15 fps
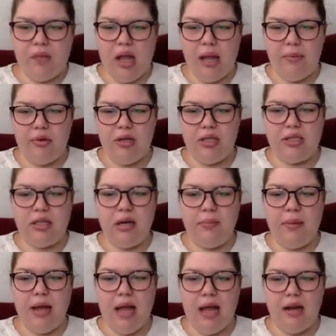I'm going to start
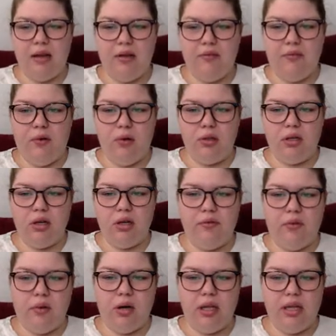by adding a folder
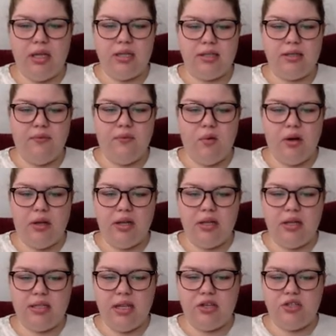for ease of
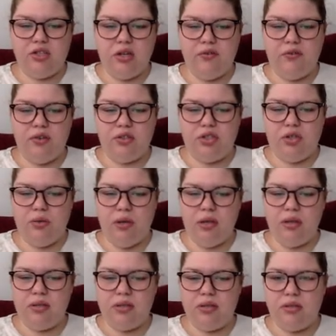organization for
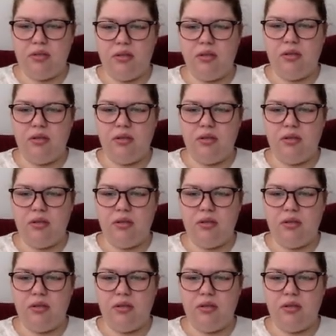students.